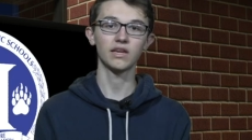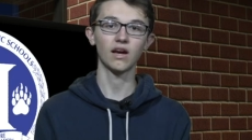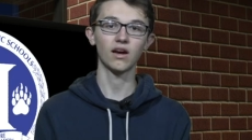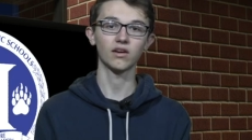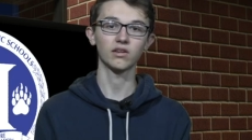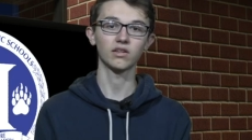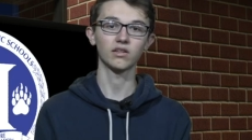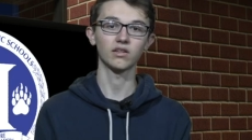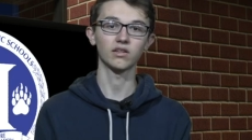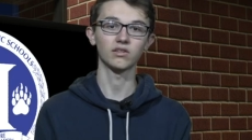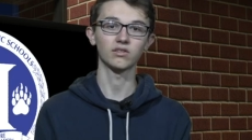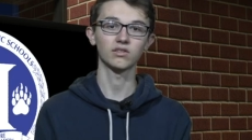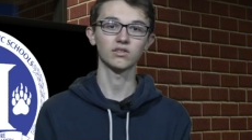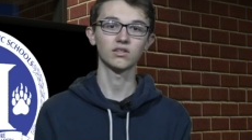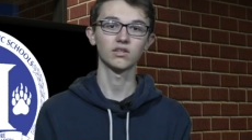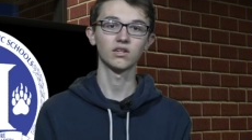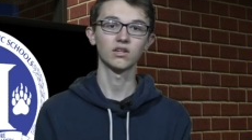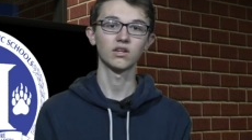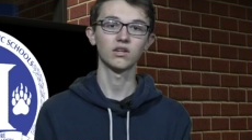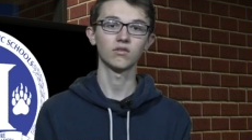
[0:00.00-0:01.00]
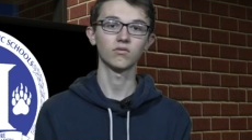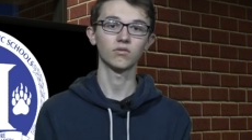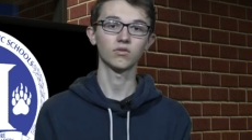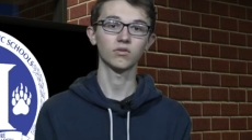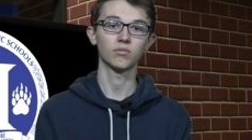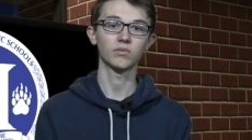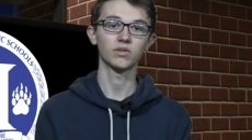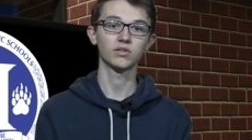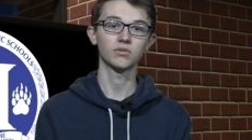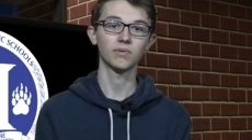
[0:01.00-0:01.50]
Calculus
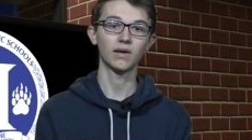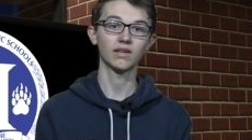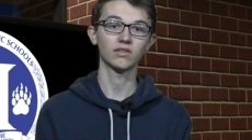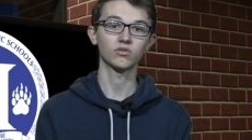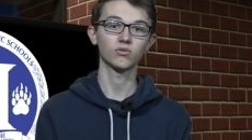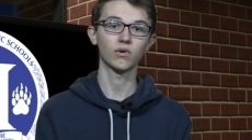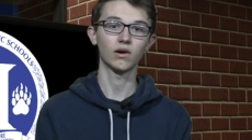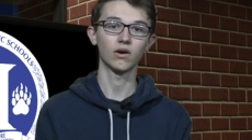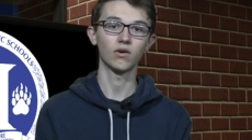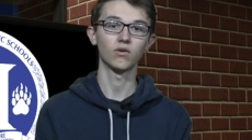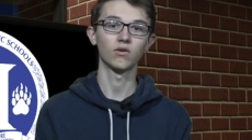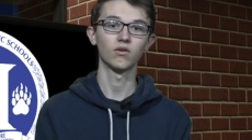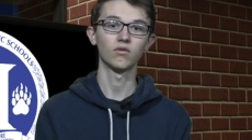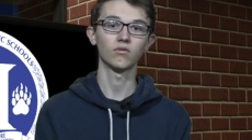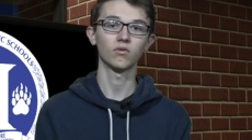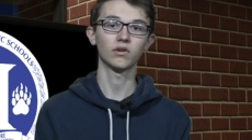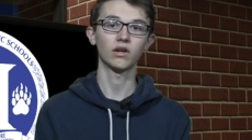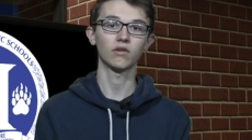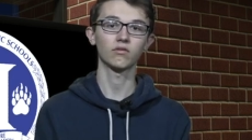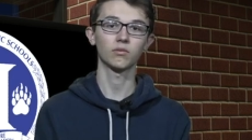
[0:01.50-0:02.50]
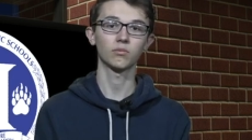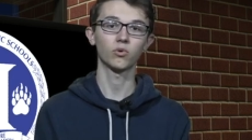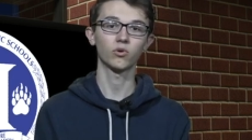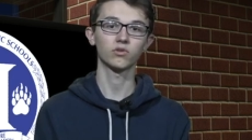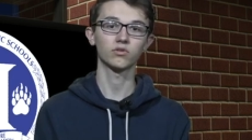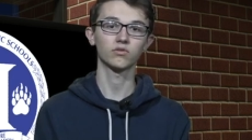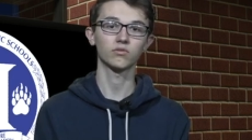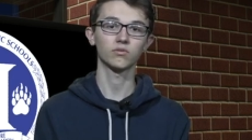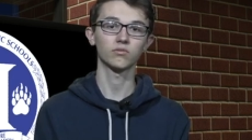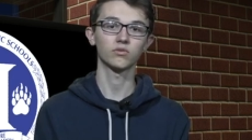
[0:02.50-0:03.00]
with Ms. Pasquale will now
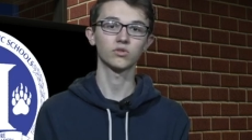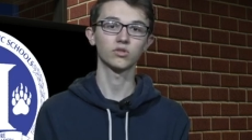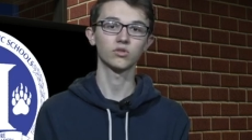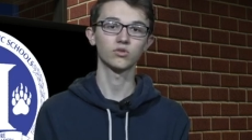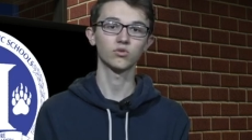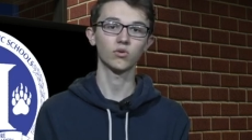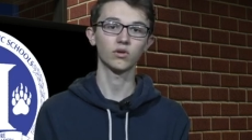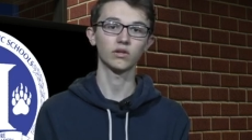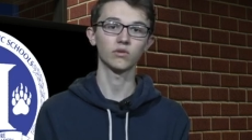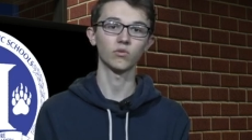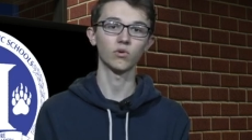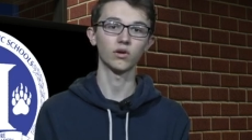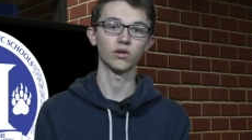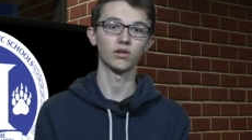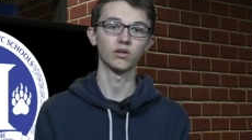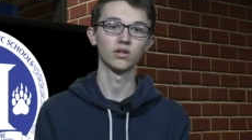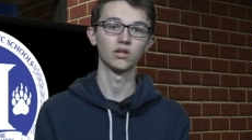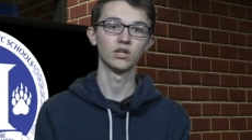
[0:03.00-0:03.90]
report to room 221.